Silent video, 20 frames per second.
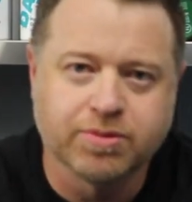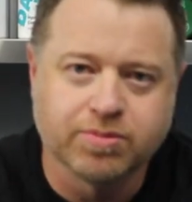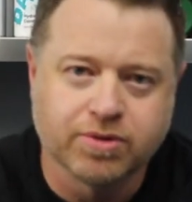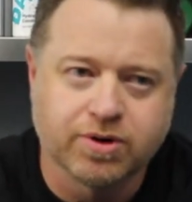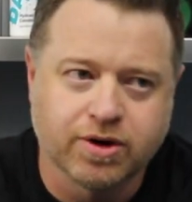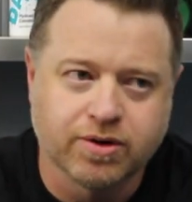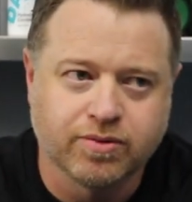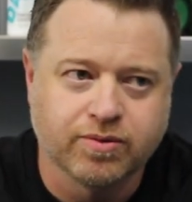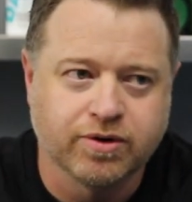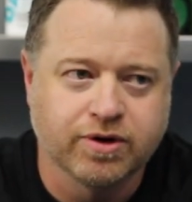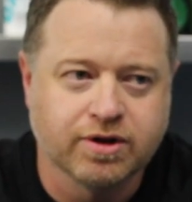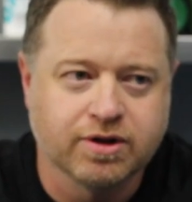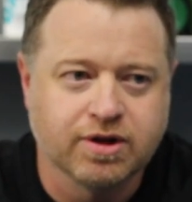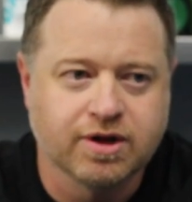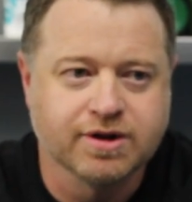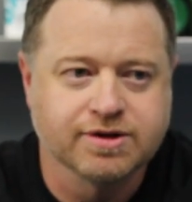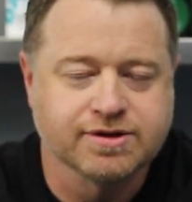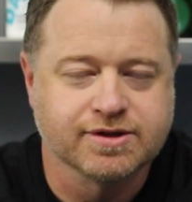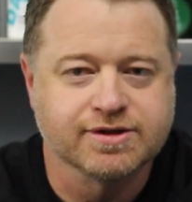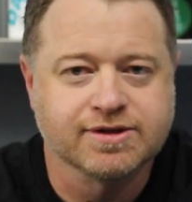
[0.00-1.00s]
people don't
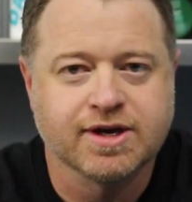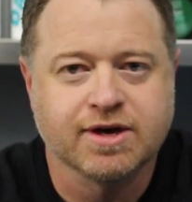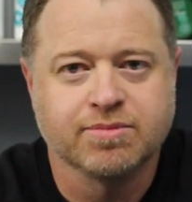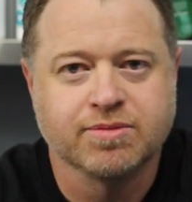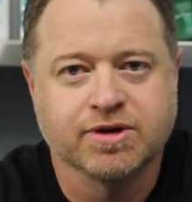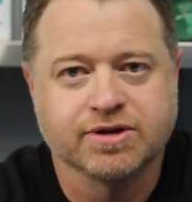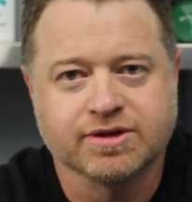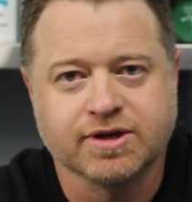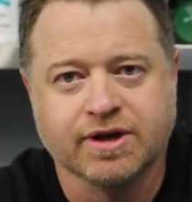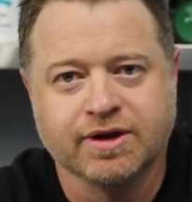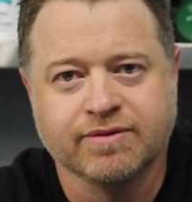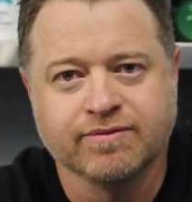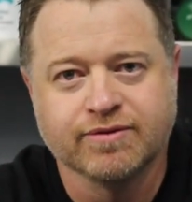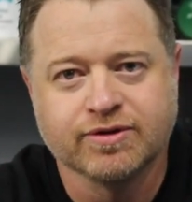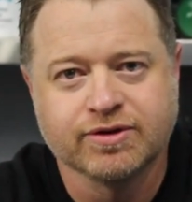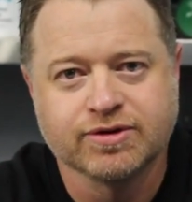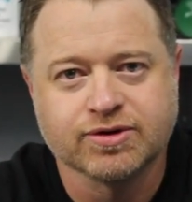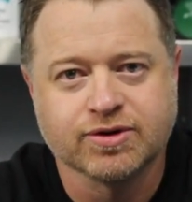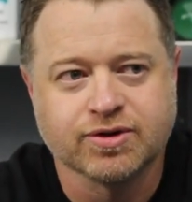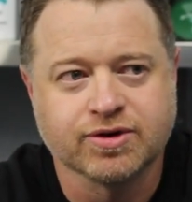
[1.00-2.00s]
realize is how much
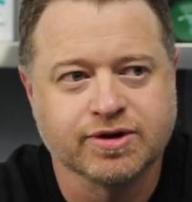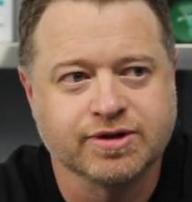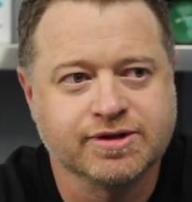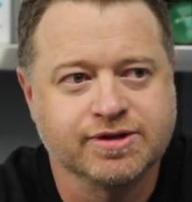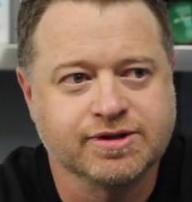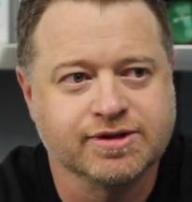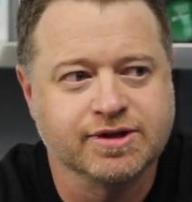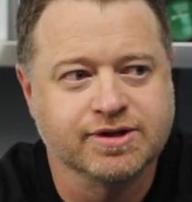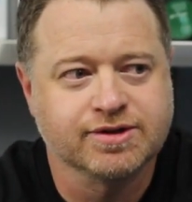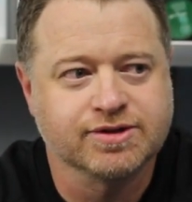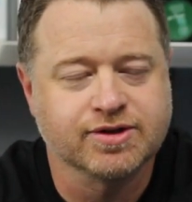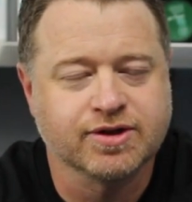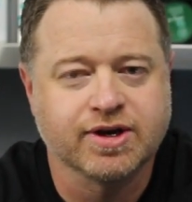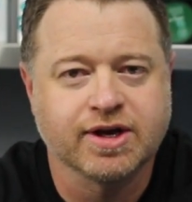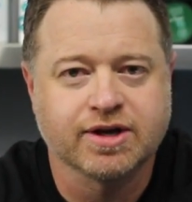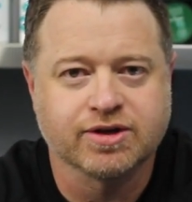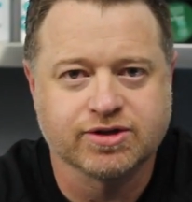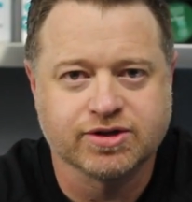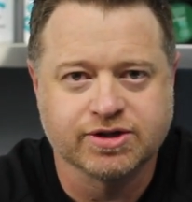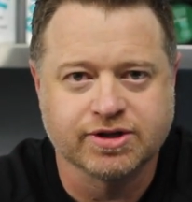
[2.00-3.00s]
inventory sits on our